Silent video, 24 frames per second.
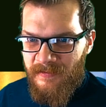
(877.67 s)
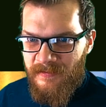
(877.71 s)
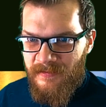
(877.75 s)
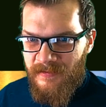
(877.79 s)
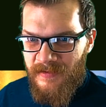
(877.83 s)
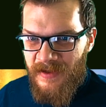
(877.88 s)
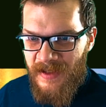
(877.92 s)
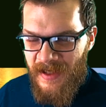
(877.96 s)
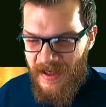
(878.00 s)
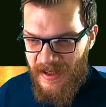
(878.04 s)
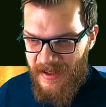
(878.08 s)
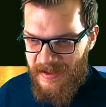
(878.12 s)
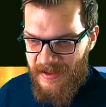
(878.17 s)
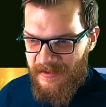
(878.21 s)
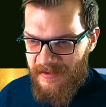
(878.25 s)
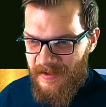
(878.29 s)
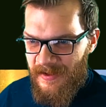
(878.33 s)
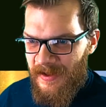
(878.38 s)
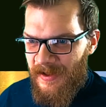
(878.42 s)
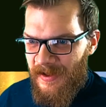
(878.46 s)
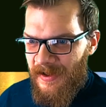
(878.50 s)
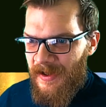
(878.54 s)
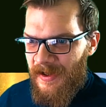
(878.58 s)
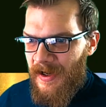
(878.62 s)
can
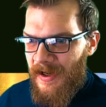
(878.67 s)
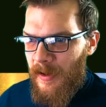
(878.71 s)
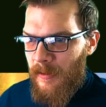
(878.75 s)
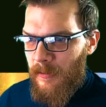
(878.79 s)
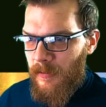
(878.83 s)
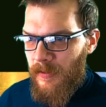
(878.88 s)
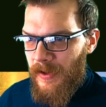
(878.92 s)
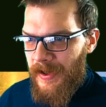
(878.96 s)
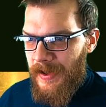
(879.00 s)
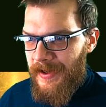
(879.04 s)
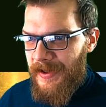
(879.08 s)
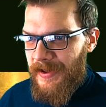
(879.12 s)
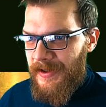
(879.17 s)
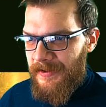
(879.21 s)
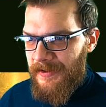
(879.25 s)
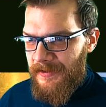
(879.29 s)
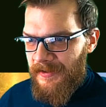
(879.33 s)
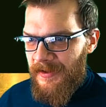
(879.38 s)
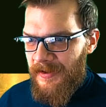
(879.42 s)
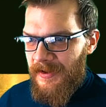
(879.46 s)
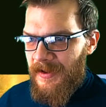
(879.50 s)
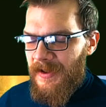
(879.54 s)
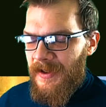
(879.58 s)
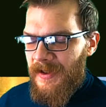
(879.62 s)
aware
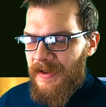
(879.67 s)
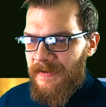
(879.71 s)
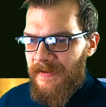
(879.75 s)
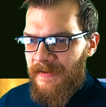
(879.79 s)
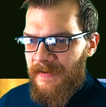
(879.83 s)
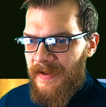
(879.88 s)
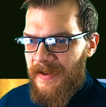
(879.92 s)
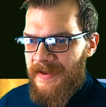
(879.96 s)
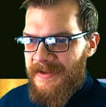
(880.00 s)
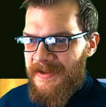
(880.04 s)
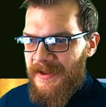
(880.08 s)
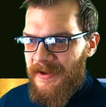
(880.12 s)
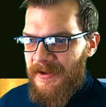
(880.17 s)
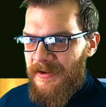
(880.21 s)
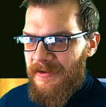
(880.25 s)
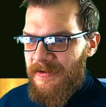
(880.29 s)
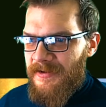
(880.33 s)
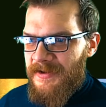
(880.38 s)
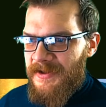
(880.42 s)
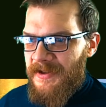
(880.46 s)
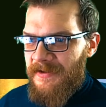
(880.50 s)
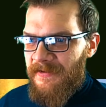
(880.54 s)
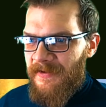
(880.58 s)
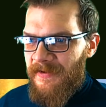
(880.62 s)
that there's a
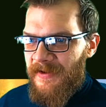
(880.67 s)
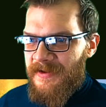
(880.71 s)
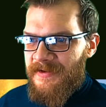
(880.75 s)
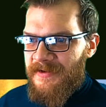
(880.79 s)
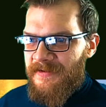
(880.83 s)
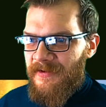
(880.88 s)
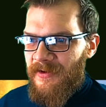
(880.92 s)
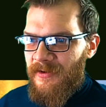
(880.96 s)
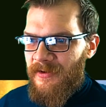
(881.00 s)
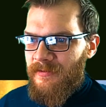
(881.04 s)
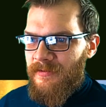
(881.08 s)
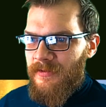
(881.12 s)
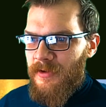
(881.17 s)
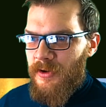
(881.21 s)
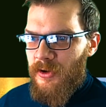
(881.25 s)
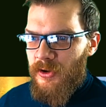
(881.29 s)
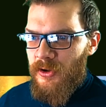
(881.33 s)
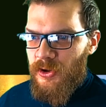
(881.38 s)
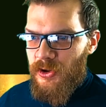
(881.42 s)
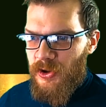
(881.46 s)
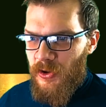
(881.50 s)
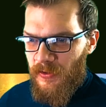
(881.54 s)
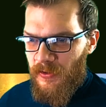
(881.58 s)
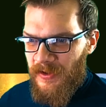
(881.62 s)
huge difference from
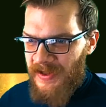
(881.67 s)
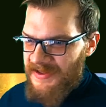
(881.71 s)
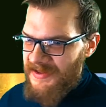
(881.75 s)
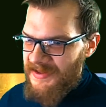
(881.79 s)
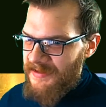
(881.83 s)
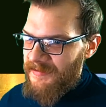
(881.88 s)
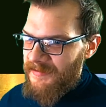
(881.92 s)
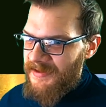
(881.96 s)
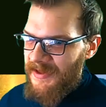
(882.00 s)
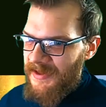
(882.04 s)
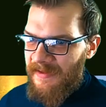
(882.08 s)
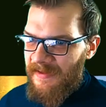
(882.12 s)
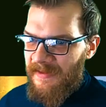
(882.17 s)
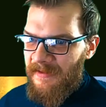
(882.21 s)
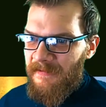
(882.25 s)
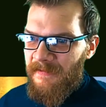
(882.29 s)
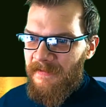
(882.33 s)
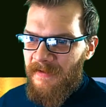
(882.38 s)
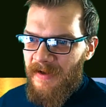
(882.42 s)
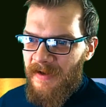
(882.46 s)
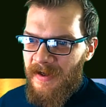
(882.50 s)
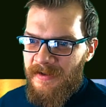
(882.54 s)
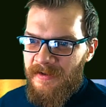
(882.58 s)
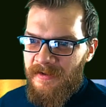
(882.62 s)
showcasing something
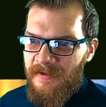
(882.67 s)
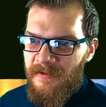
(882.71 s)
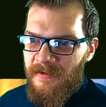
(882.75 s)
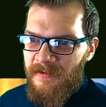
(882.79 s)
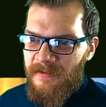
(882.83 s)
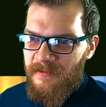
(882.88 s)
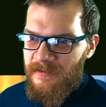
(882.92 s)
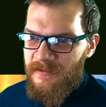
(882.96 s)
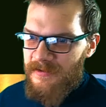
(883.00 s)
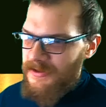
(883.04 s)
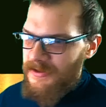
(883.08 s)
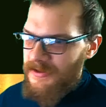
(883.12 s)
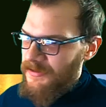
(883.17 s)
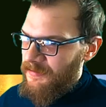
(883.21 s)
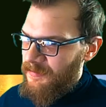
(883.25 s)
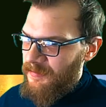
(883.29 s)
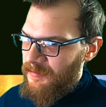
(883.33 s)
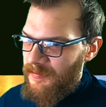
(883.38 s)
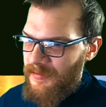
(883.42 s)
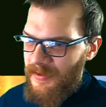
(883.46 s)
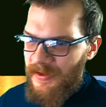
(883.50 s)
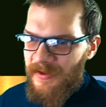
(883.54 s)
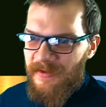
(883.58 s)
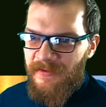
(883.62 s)
fun, which is
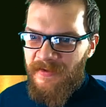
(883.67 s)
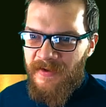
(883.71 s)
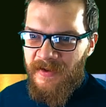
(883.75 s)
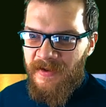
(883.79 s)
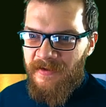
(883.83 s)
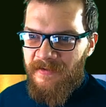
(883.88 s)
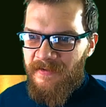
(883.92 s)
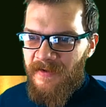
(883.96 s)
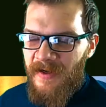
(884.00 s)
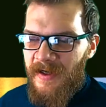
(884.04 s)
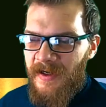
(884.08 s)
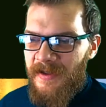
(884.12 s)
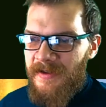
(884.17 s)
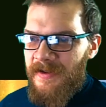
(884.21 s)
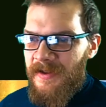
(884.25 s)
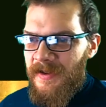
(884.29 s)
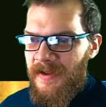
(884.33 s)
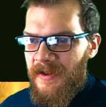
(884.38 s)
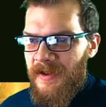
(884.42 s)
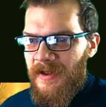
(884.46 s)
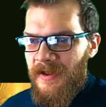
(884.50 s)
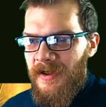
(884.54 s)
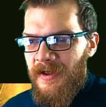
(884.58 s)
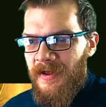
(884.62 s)
perfectly fine,
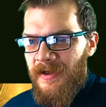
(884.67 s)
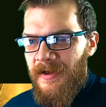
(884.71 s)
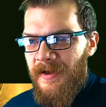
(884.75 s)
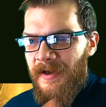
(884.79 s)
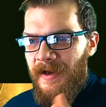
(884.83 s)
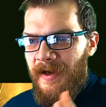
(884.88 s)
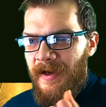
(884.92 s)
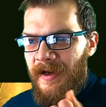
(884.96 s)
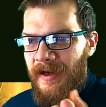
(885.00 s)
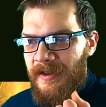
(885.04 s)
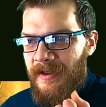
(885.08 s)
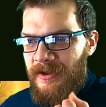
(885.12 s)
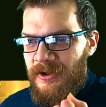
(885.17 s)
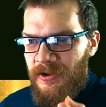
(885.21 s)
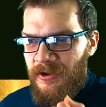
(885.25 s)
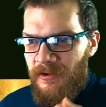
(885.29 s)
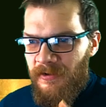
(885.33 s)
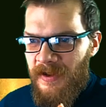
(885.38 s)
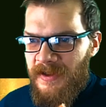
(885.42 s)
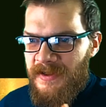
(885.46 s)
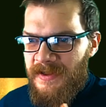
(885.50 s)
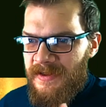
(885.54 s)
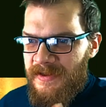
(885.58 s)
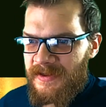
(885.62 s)
and
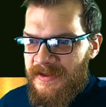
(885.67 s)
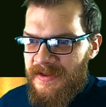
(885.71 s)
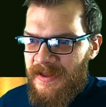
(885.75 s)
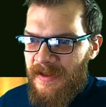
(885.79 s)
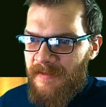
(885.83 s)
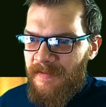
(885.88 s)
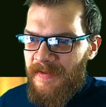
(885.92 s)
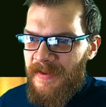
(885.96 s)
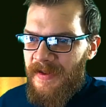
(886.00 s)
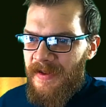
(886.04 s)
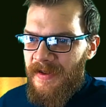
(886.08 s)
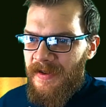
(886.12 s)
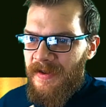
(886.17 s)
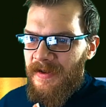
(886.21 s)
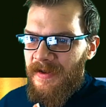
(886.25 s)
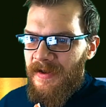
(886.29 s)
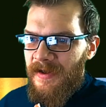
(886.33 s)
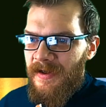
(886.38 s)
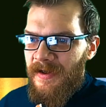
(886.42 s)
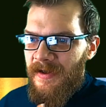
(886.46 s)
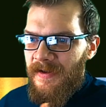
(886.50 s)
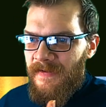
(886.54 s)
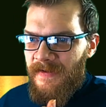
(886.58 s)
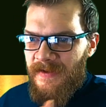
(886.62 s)
showcasing something
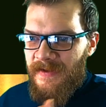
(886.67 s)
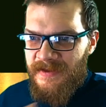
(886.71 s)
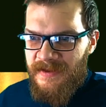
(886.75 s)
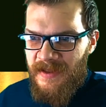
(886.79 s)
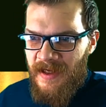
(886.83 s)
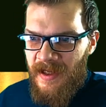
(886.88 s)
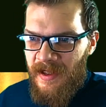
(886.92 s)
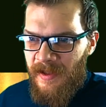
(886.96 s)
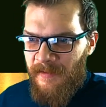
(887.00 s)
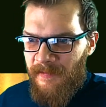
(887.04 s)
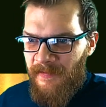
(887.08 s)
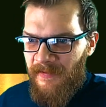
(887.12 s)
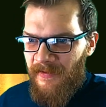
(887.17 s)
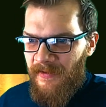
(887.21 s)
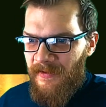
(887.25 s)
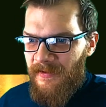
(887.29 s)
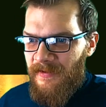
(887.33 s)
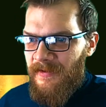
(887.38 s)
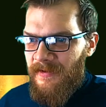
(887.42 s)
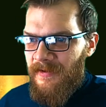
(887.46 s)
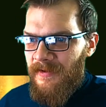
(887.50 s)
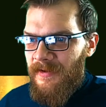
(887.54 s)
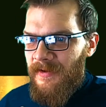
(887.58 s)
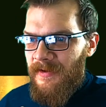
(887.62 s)
that's helpful,
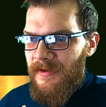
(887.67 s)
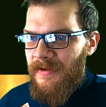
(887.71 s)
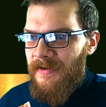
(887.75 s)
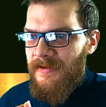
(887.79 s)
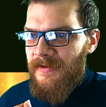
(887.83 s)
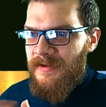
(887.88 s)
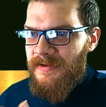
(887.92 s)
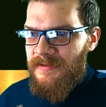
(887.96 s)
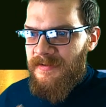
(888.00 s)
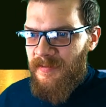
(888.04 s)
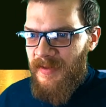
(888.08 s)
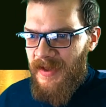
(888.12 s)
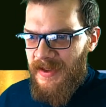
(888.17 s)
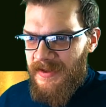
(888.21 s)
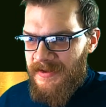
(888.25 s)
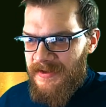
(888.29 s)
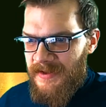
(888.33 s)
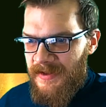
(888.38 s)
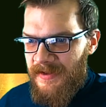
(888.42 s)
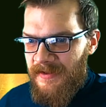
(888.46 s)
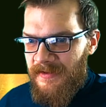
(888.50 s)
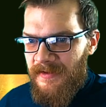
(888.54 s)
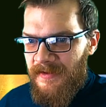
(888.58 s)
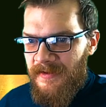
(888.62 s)

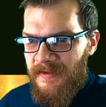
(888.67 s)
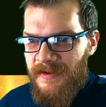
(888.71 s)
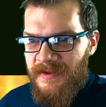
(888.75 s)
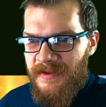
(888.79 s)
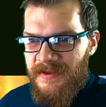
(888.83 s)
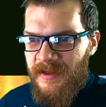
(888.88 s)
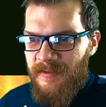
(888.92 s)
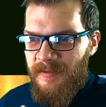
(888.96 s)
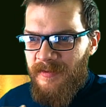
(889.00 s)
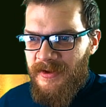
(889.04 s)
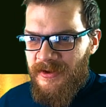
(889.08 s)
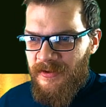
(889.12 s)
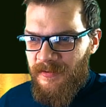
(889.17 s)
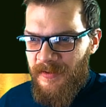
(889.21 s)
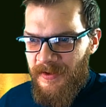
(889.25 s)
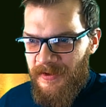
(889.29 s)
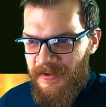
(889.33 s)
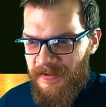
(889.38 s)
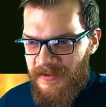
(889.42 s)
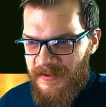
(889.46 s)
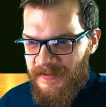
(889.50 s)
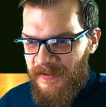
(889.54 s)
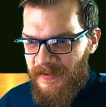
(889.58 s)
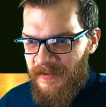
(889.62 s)
faster, that's going to be super
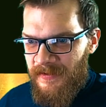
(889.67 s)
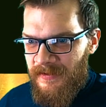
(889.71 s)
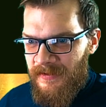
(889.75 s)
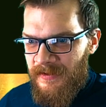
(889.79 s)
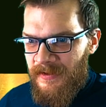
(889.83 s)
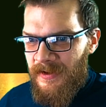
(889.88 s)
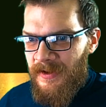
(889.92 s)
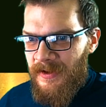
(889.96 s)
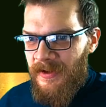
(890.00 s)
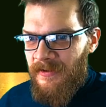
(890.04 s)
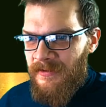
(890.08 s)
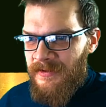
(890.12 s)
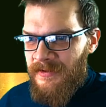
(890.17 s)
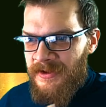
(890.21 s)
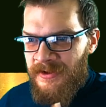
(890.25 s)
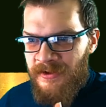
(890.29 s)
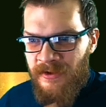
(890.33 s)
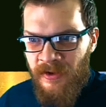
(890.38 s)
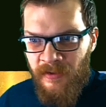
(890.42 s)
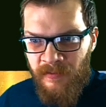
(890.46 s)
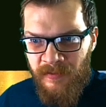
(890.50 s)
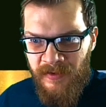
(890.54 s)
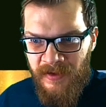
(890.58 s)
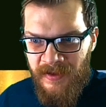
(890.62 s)
useful. It's a
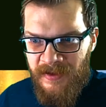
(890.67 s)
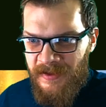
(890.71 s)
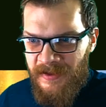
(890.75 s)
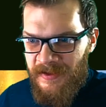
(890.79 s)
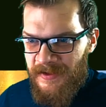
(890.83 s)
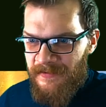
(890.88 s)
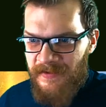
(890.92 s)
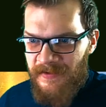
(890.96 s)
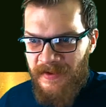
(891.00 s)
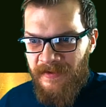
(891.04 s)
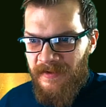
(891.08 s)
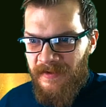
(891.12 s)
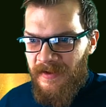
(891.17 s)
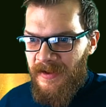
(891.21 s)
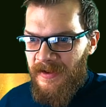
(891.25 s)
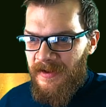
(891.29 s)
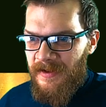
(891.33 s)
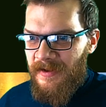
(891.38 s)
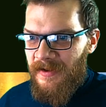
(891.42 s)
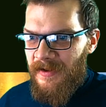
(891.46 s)
completely different thing.